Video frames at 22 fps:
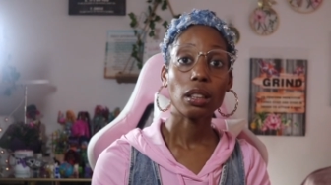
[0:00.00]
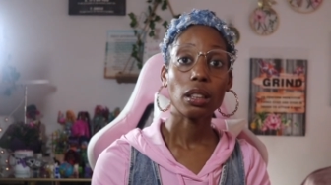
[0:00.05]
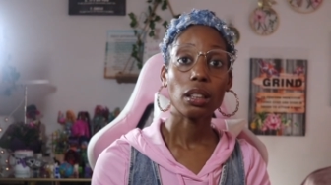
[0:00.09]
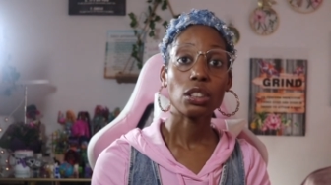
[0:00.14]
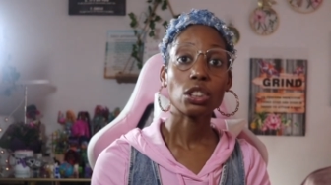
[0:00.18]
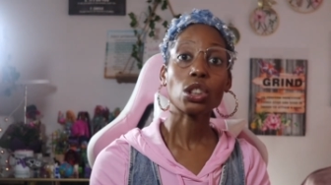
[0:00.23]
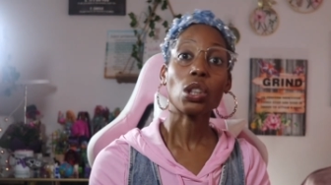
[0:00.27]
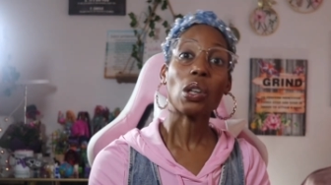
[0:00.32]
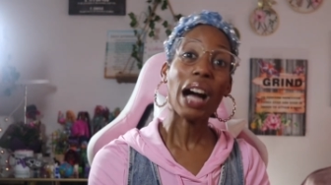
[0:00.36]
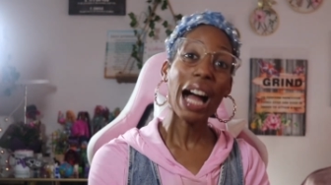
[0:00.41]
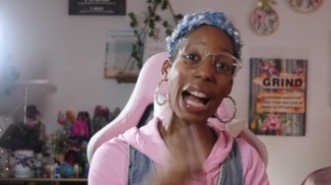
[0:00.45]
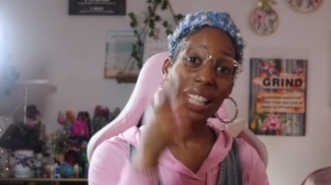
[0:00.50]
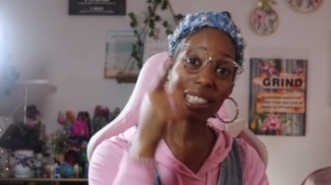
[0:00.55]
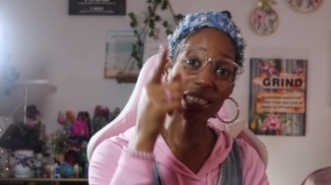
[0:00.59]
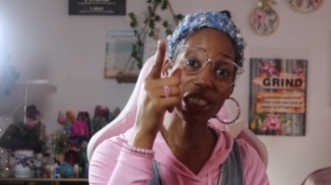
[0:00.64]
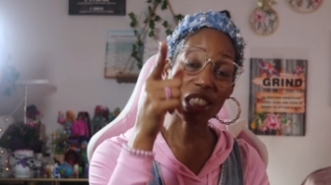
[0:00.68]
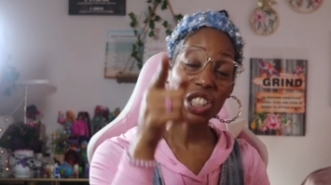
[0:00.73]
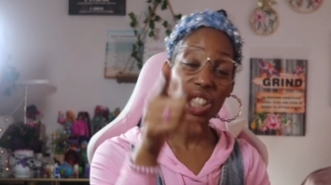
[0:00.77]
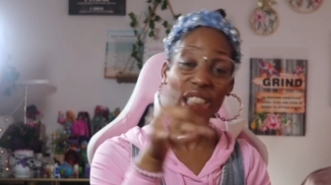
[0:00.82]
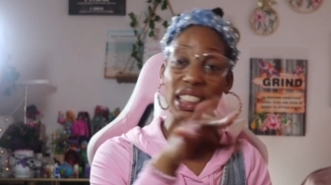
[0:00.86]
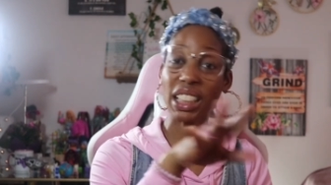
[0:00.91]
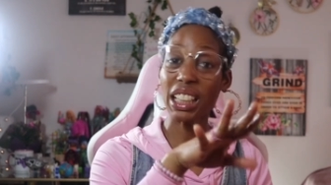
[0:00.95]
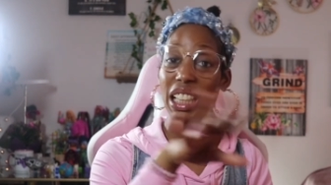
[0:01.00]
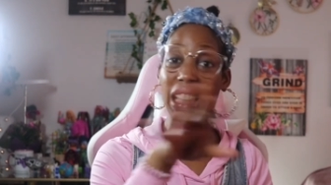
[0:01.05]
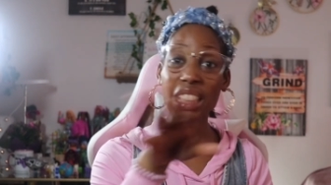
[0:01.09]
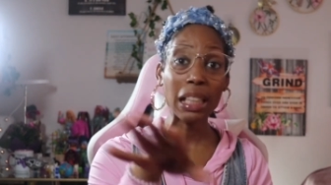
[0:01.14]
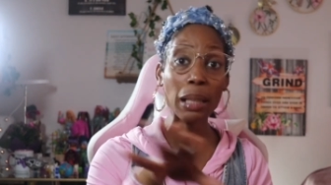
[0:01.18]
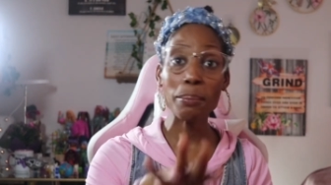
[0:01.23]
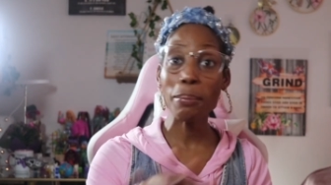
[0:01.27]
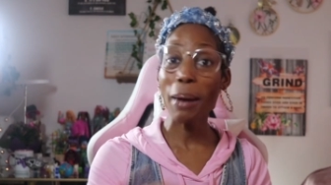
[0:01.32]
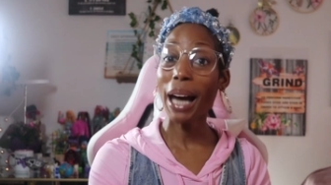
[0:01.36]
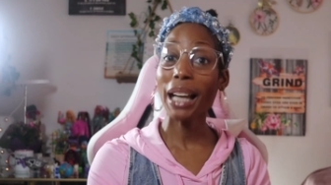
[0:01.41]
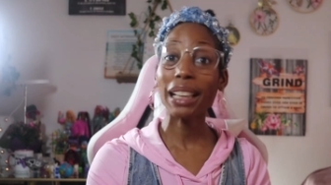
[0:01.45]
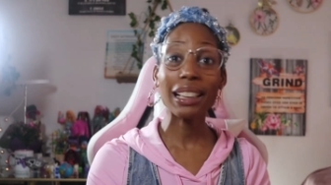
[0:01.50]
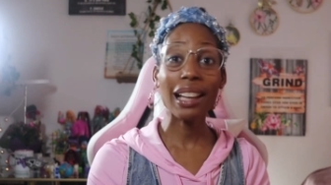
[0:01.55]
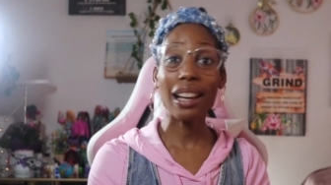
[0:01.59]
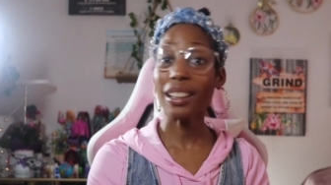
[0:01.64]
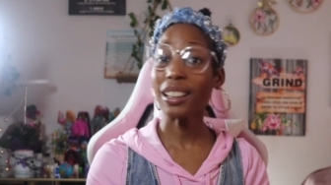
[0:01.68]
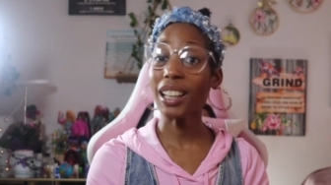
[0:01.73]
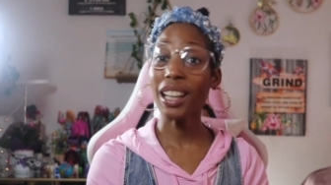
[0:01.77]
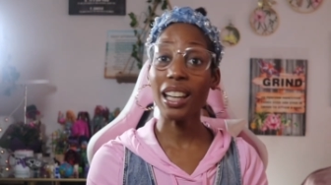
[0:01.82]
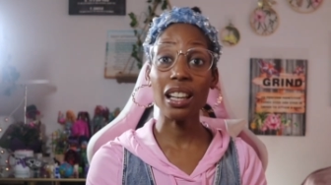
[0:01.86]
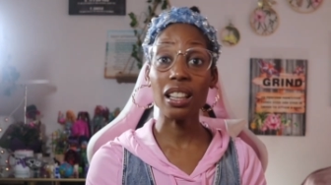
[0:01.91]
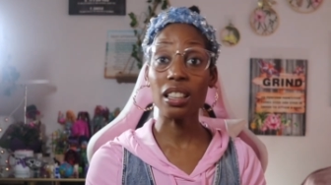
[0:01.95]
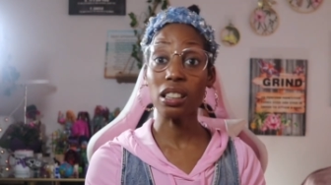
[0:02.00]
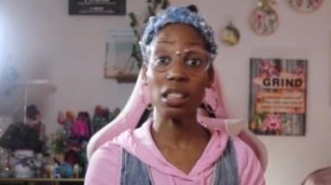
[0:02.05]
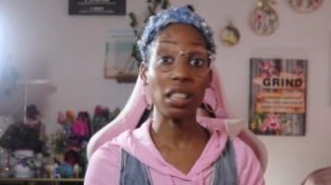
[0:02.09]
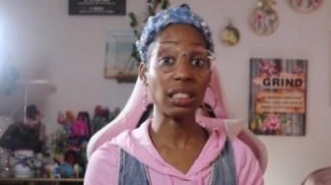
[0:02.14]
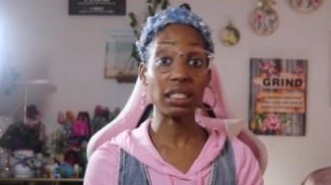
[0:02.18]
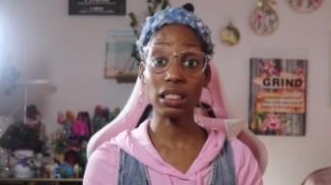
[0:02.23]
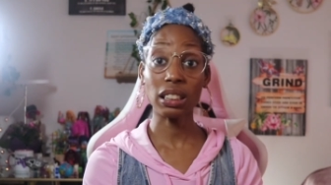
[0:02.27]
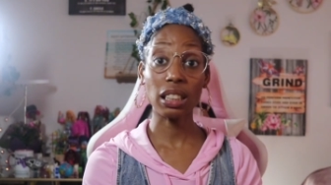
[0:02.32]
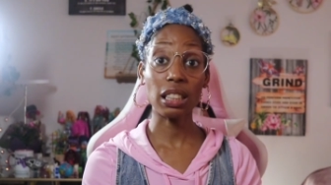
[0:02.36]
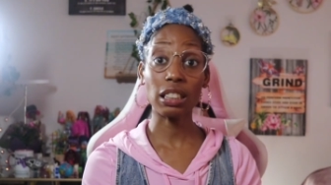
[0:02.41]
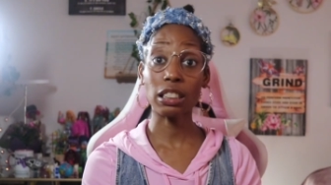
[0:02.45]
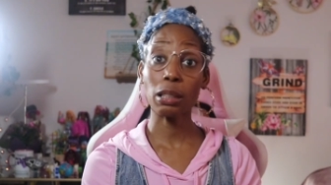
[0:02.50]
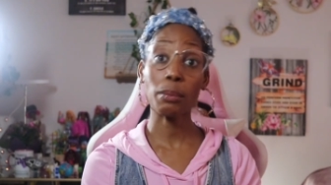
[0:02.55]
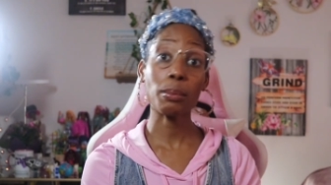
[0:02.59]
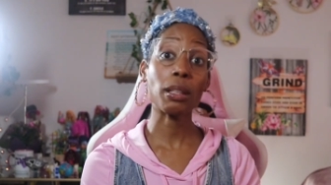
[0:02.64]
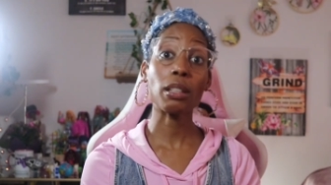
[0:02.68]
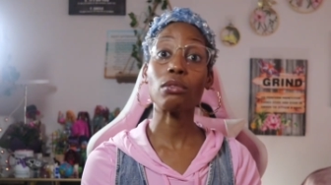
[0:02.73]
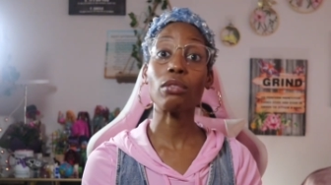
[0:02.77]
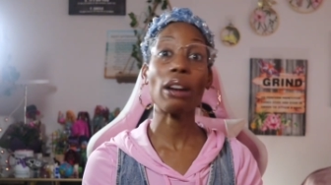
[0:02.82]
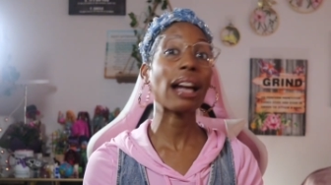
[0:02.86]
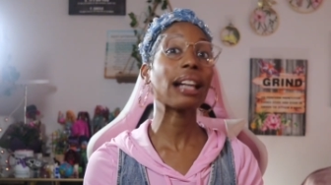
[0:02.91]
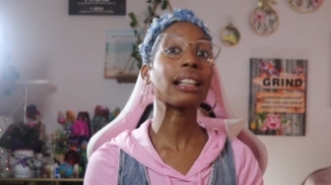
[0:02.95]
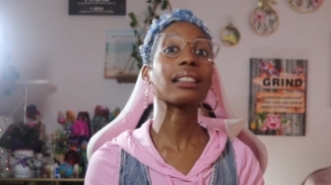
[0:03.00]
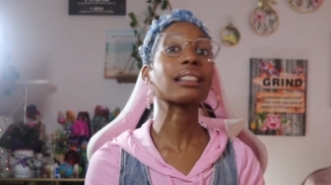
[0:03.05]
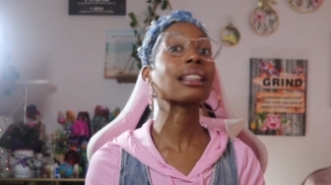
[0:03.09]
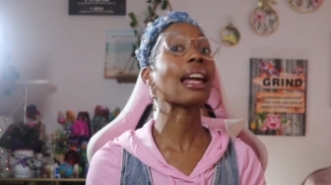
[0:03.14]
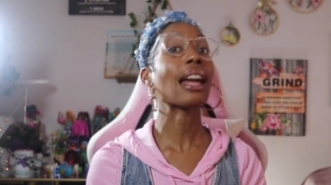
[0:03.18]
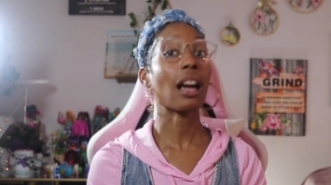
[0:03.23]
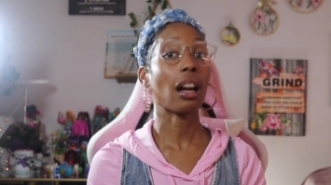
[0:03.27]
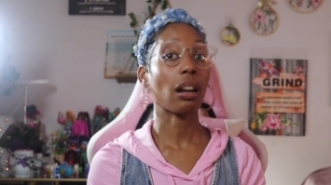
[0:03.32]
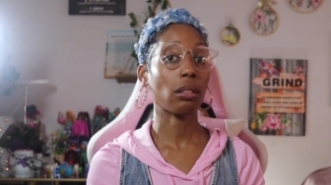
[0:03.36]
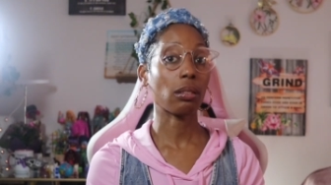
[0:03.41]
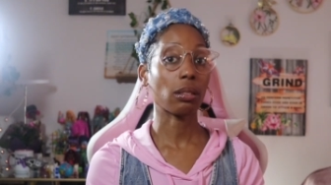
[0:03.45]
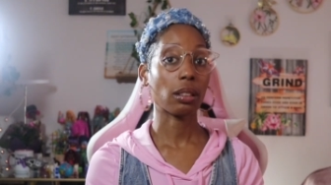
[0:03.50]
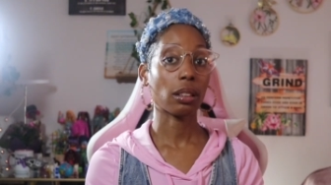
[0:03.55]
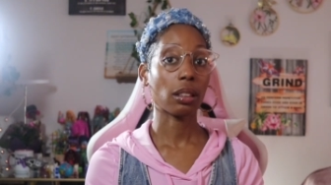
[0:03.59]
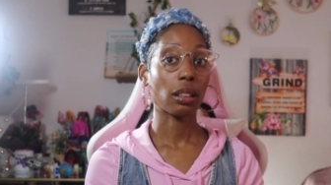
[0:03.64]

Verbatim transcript: So I suggest anybody out here listening to me right now,